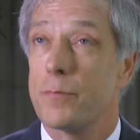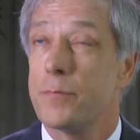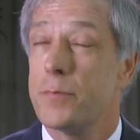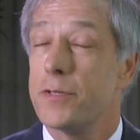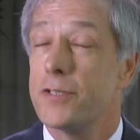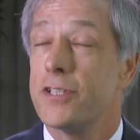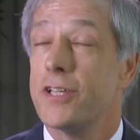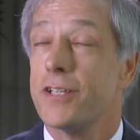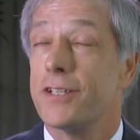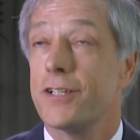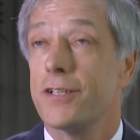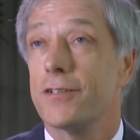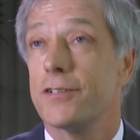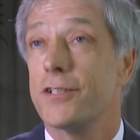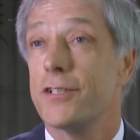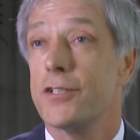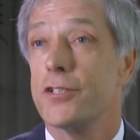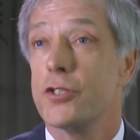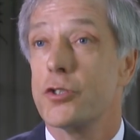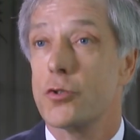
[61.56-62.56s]

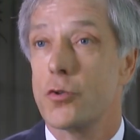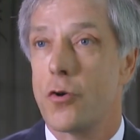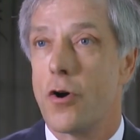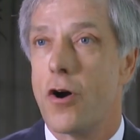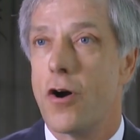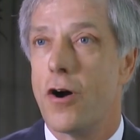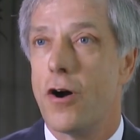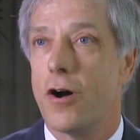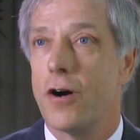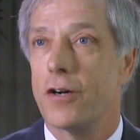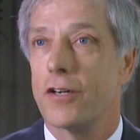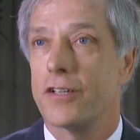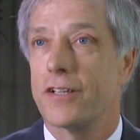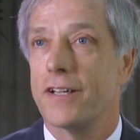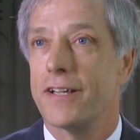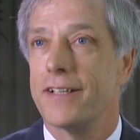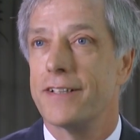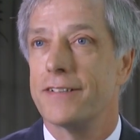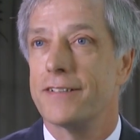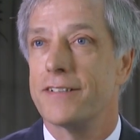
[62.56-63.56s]
particularly strong
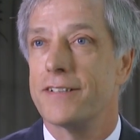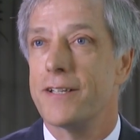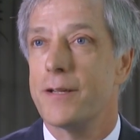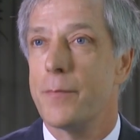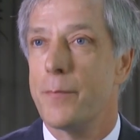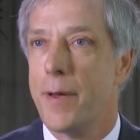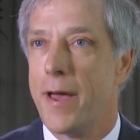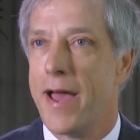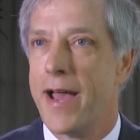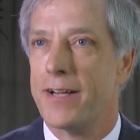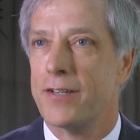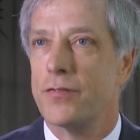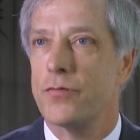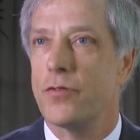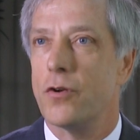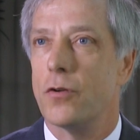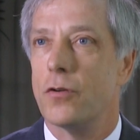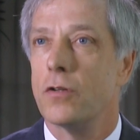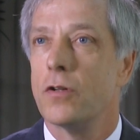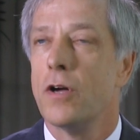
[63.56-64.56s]
and
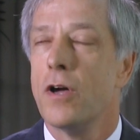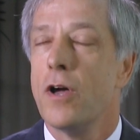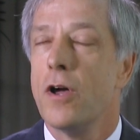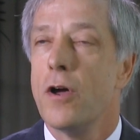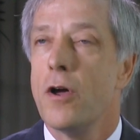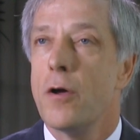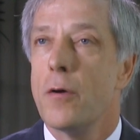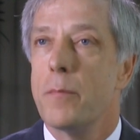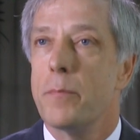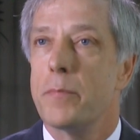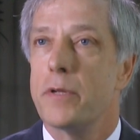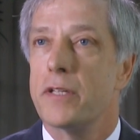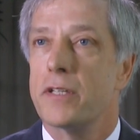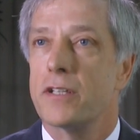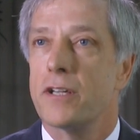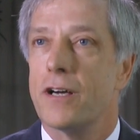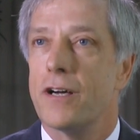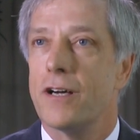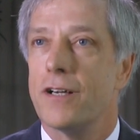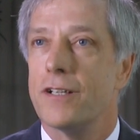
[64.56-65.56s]
impactful
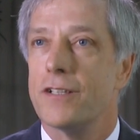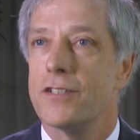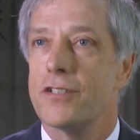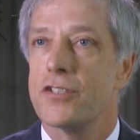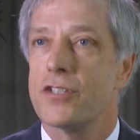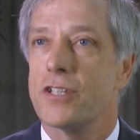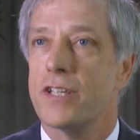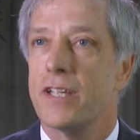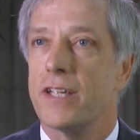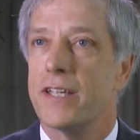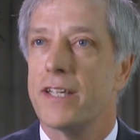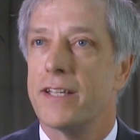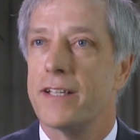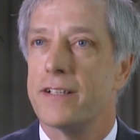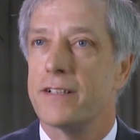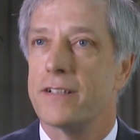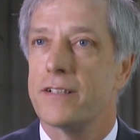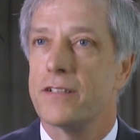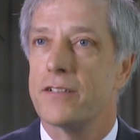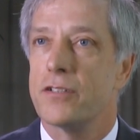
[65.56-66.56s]
because
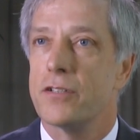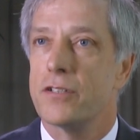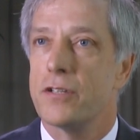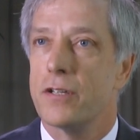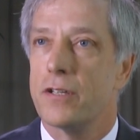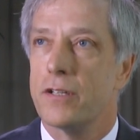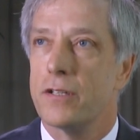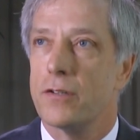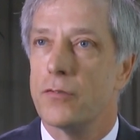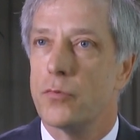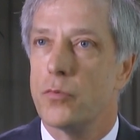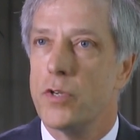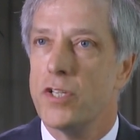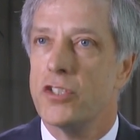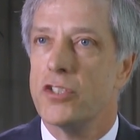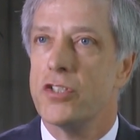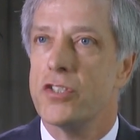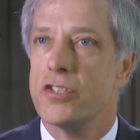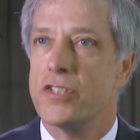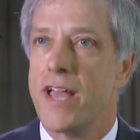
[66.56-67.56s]
it
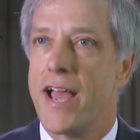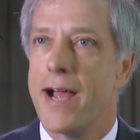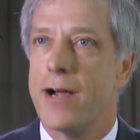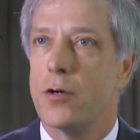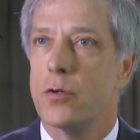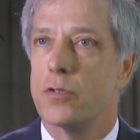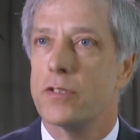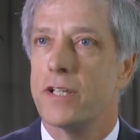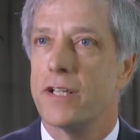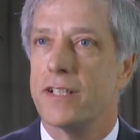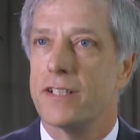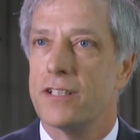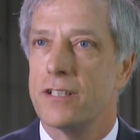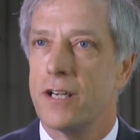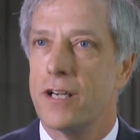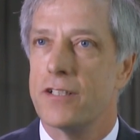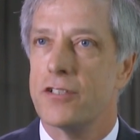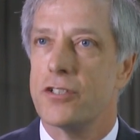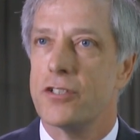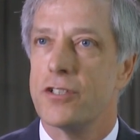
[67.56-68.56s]
reaches out and
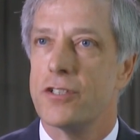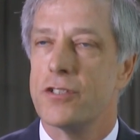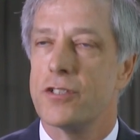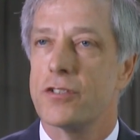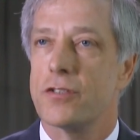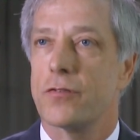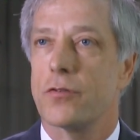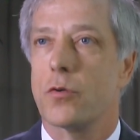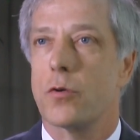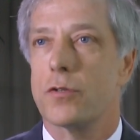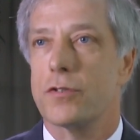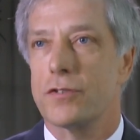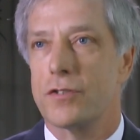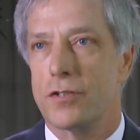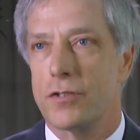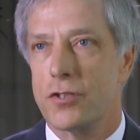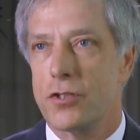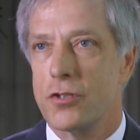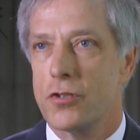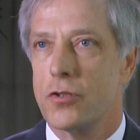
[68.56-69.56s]
touches, of course,
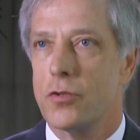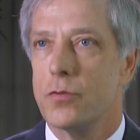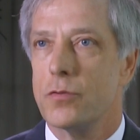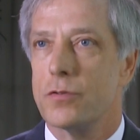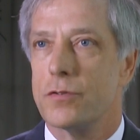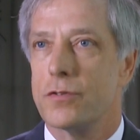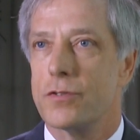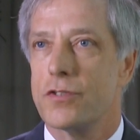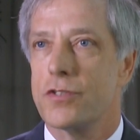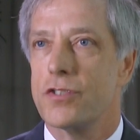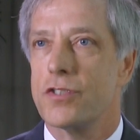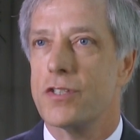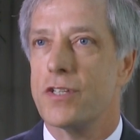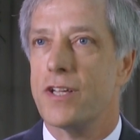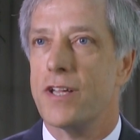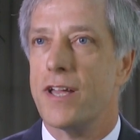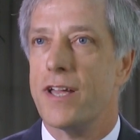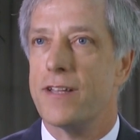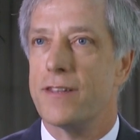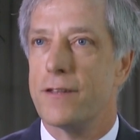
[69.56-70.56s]
the students
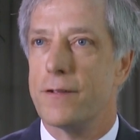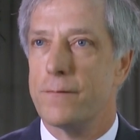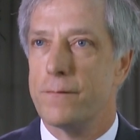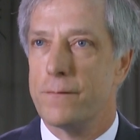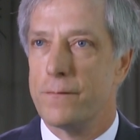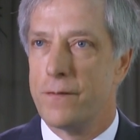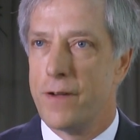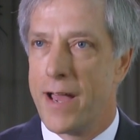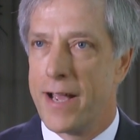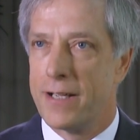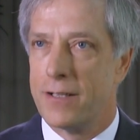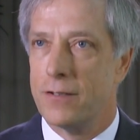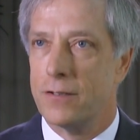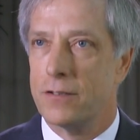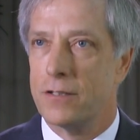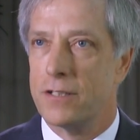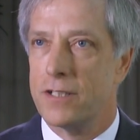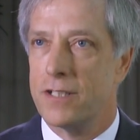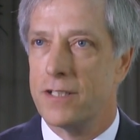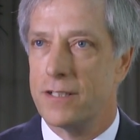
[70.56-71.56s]
and the
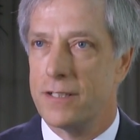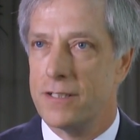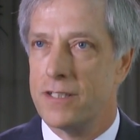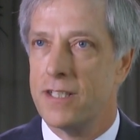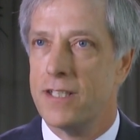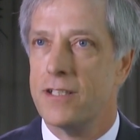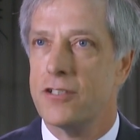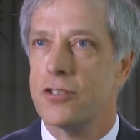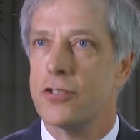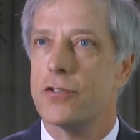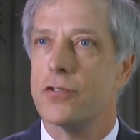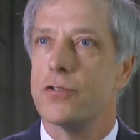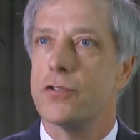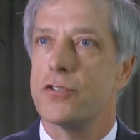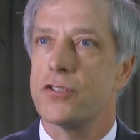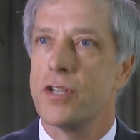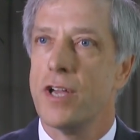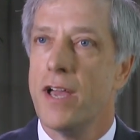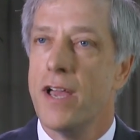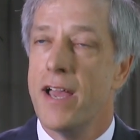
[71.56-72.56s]
faculty, the
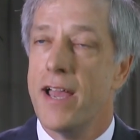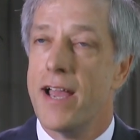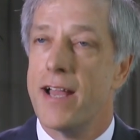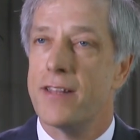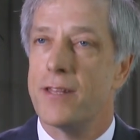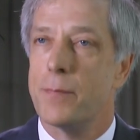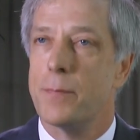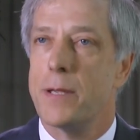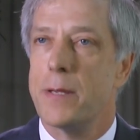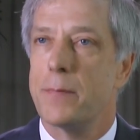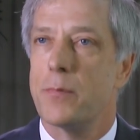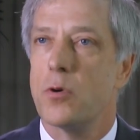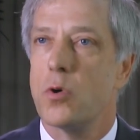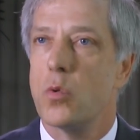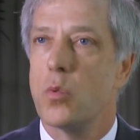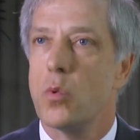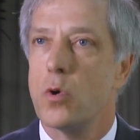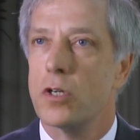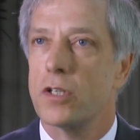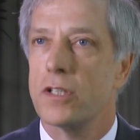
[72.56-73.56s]
teachers, and the people
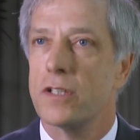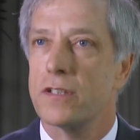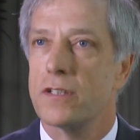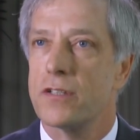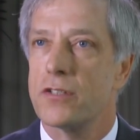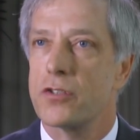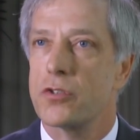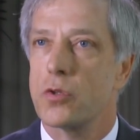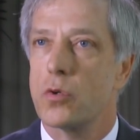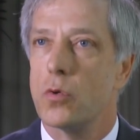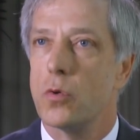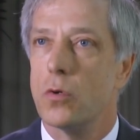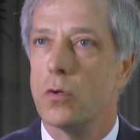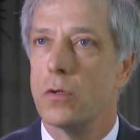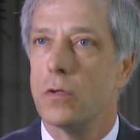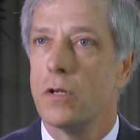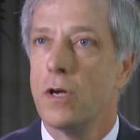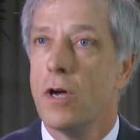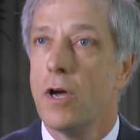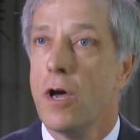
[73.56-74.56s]
who work at the
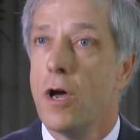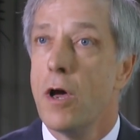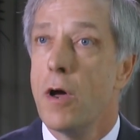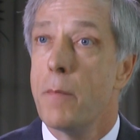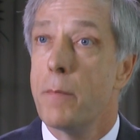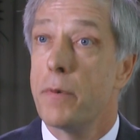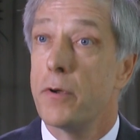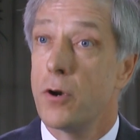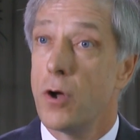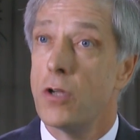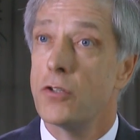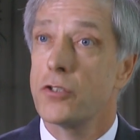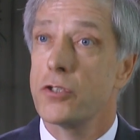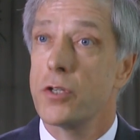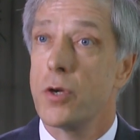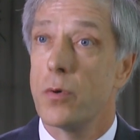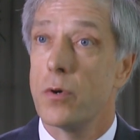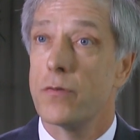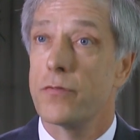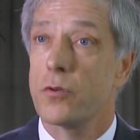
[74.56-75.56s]
school, but
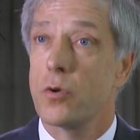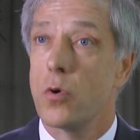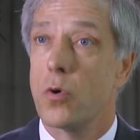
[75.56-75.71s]
also, of